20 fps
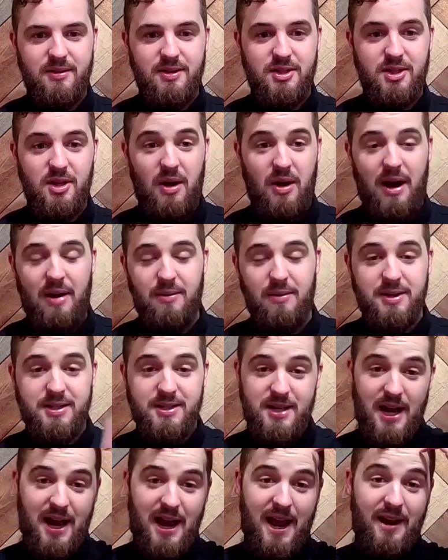So I
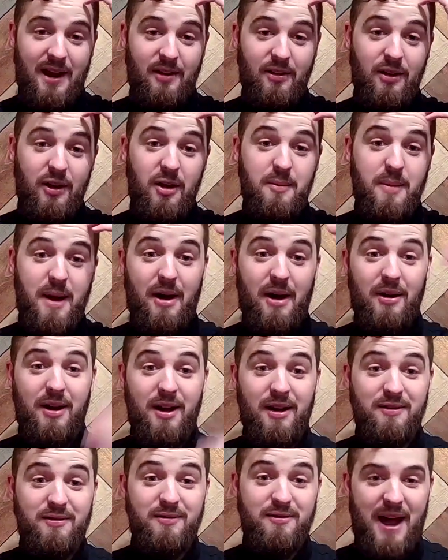had a little bout
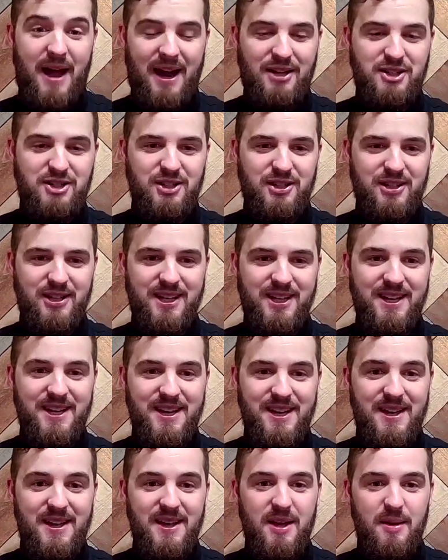of actually
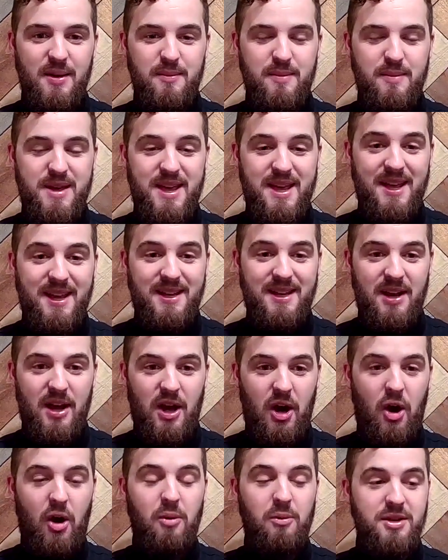being a
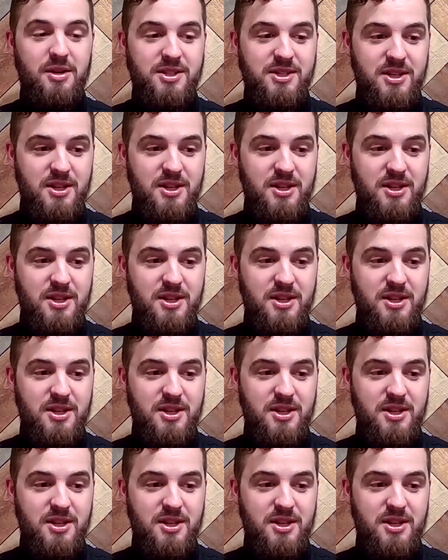homeless